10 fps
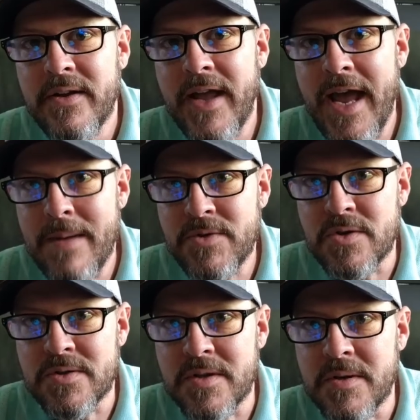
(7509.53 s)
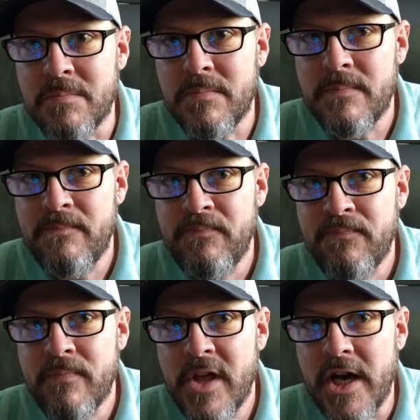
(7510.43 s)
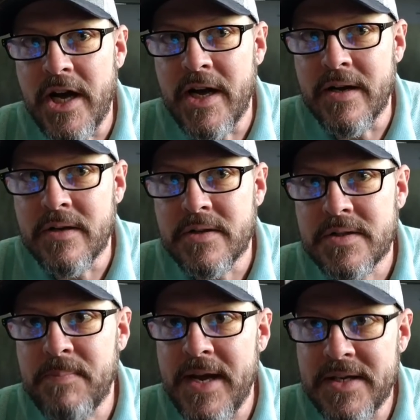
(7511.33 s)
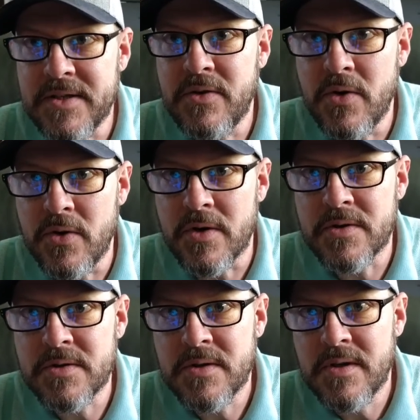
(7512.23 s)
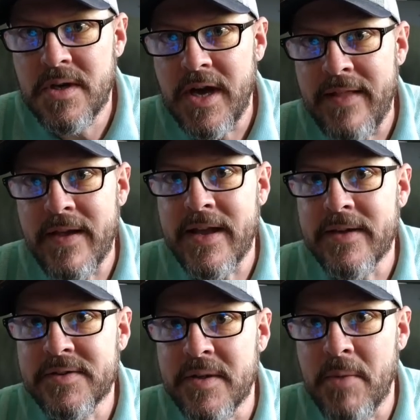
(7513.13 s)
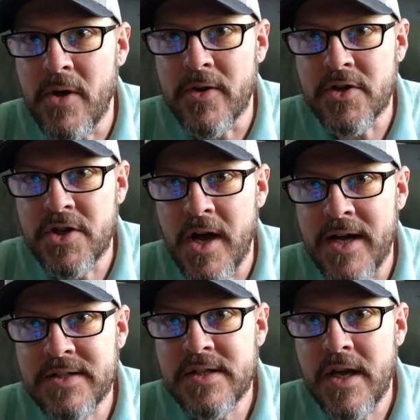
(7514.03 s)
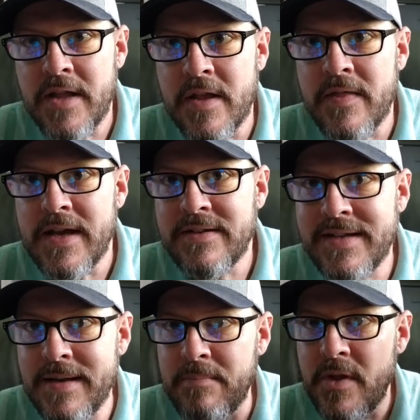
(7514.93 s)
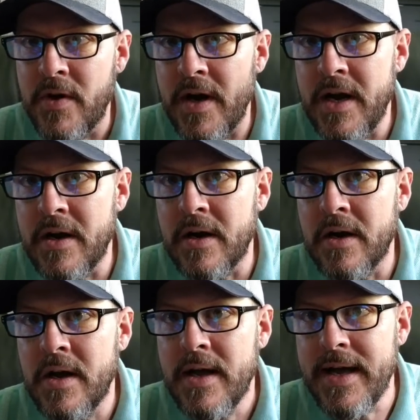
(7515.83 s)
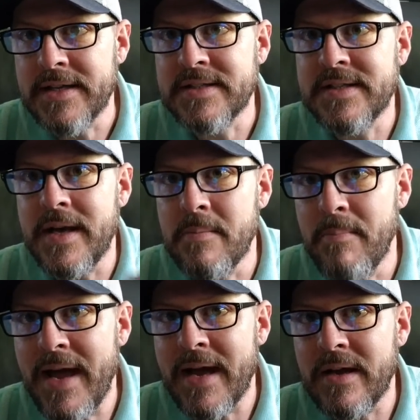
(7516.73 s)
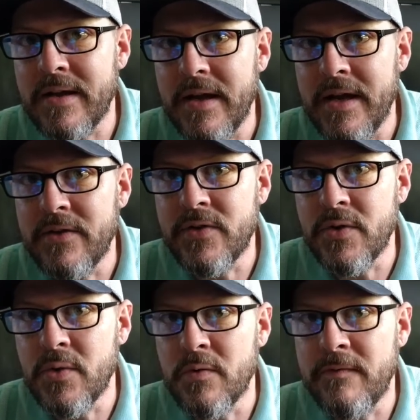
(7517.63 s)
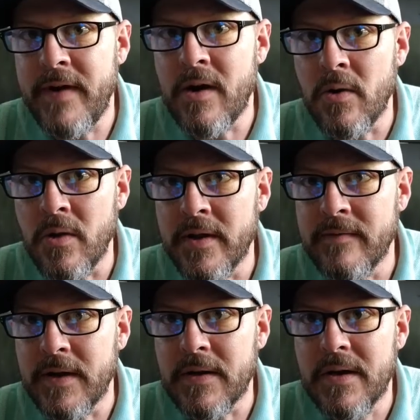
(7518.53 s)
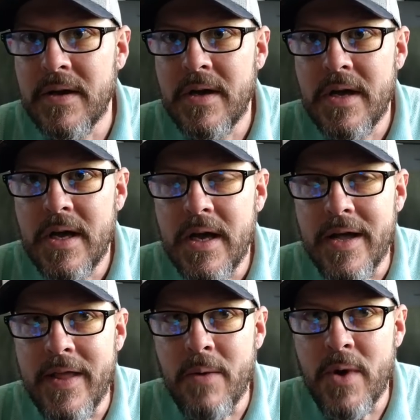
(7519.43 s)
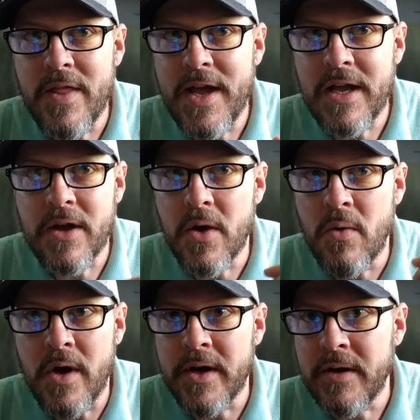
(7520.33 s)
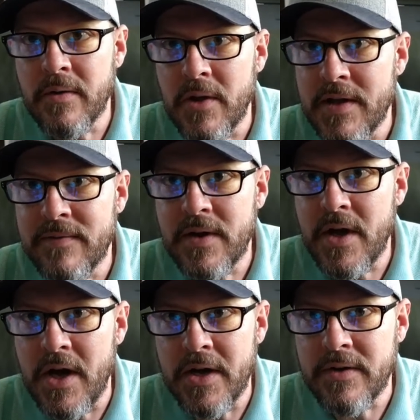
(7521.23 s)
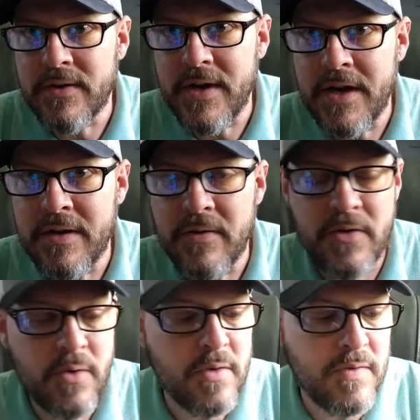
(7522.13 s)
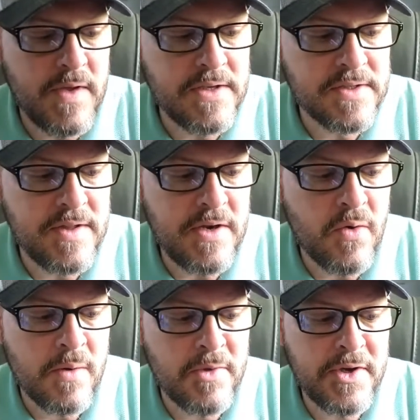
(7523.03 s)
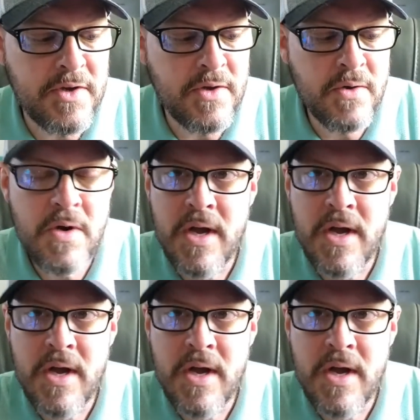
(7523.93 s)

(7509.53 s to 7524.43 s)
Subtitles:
captures them, spays and neuters, and then gives them all their shots, and then they tip their ear and set them back into feral living, and that way they can go on and live and hunt and do the things that they normally do.